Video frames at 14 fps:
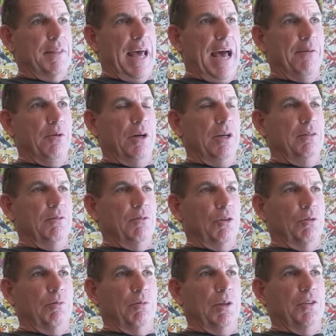that one,
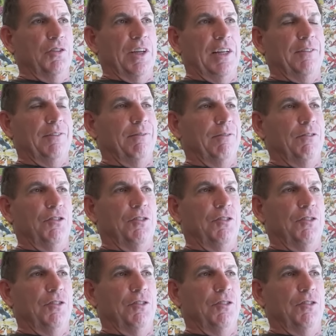or was that